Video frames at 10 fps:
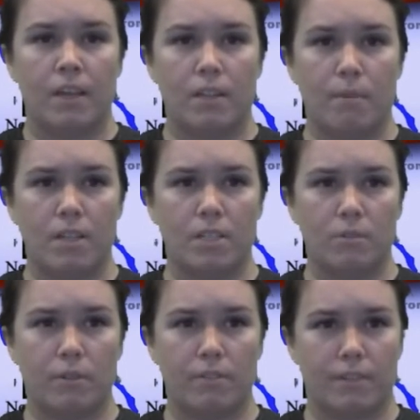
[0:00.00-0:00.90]
The March
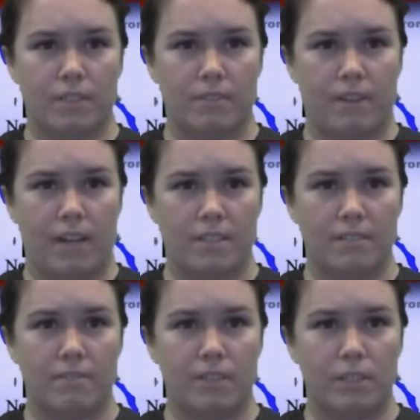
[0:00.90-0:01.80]
21st fire
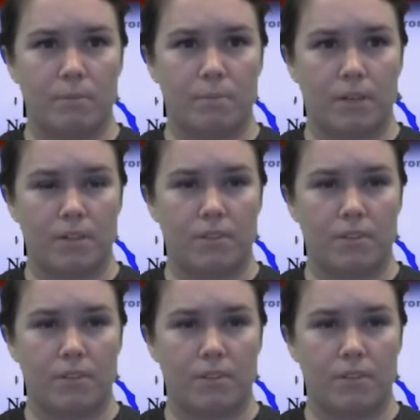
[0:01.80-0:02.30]
severely burned